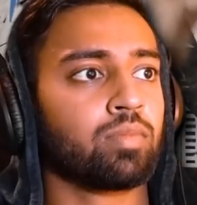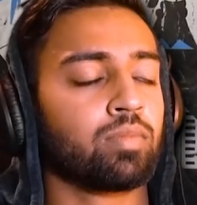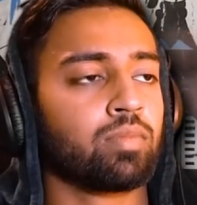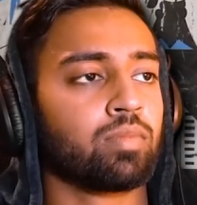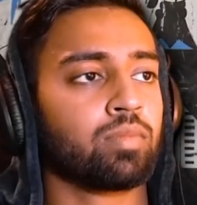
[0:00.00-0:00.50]

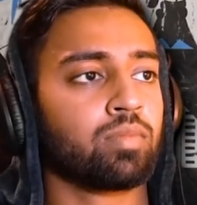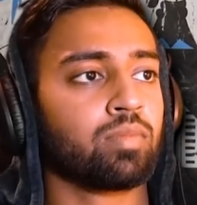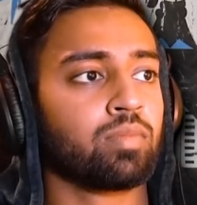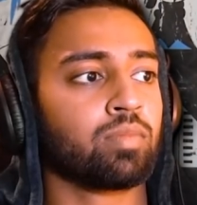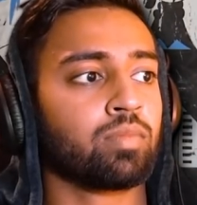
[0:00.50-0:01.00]

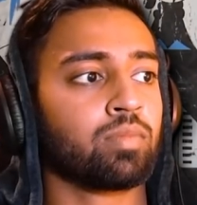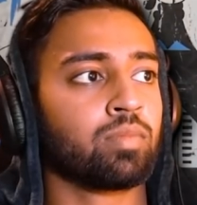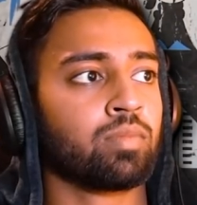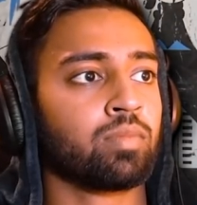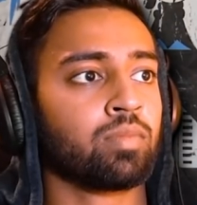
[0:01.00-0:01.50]

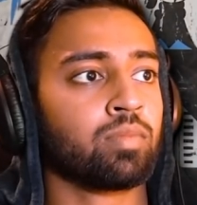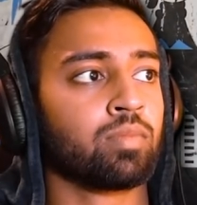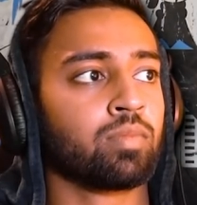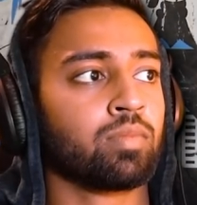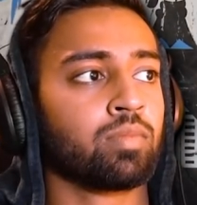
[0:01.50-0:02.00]

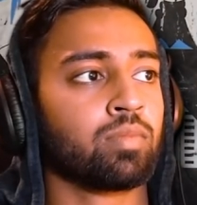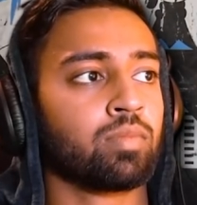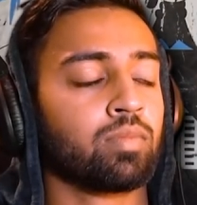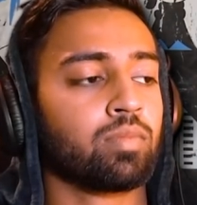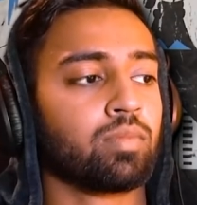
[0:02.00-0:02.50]

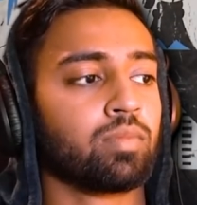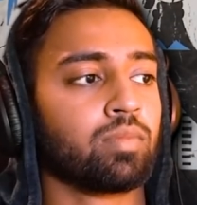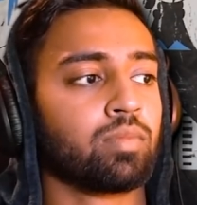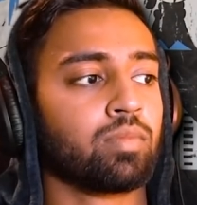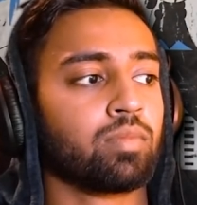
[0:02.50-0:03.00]

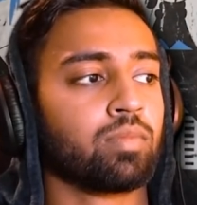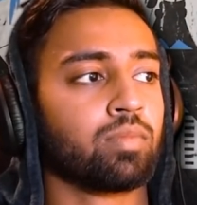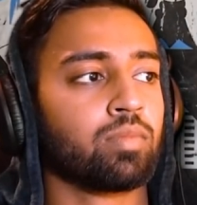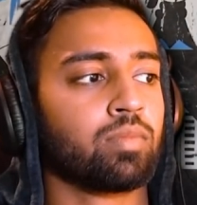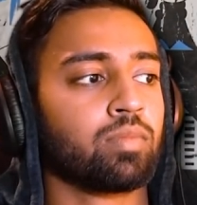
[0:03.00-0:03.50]

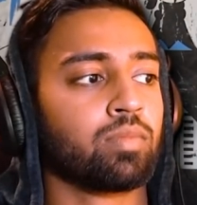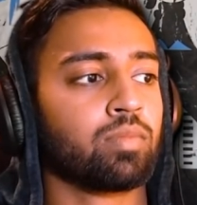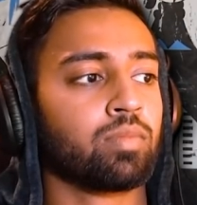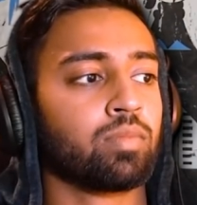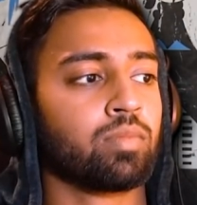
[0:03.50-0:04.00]

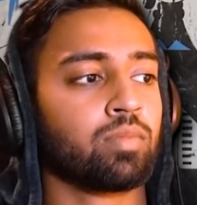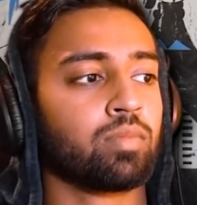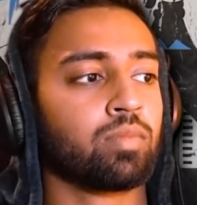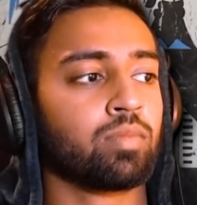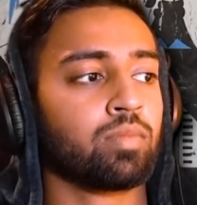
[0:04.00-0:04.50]

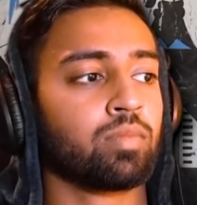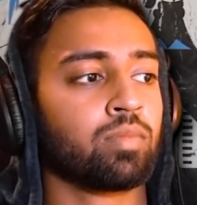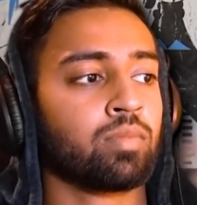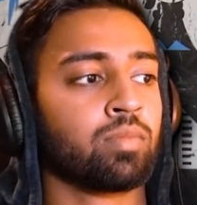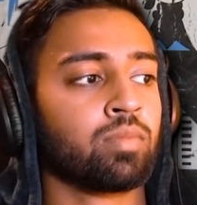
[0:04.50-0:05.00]

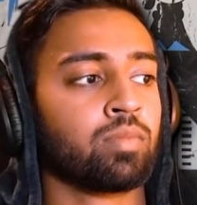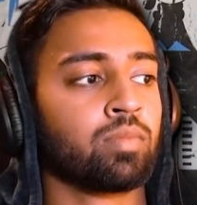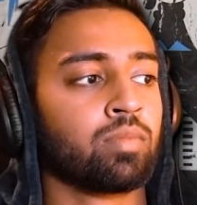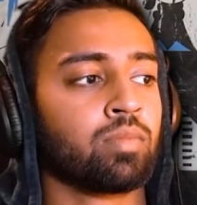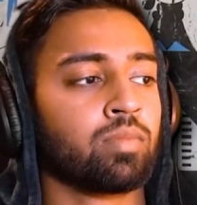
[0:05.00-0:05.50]

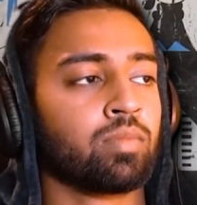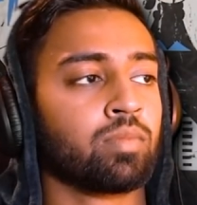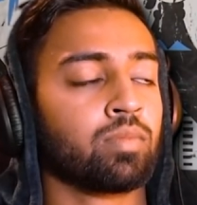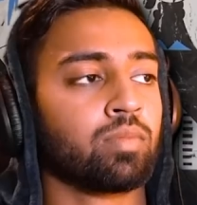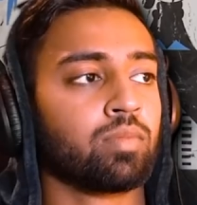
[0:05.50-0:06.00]

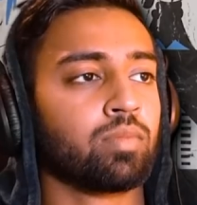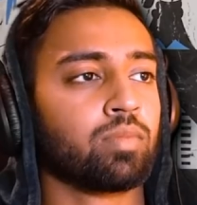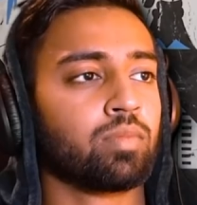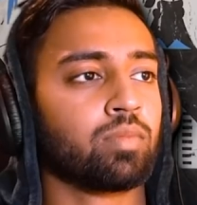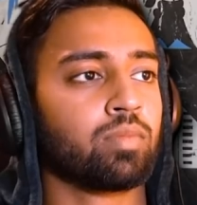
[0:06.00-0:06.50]

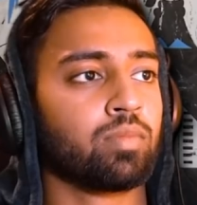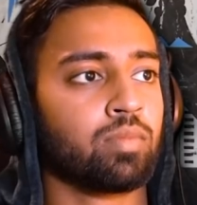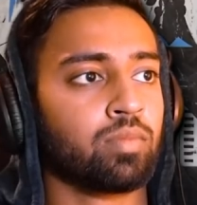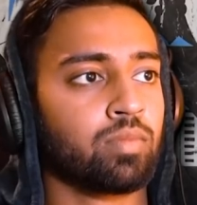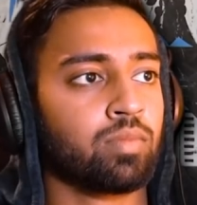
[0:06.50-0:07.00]

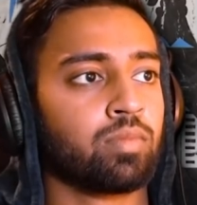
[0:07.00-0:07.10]
No words are spoken by the person on screen.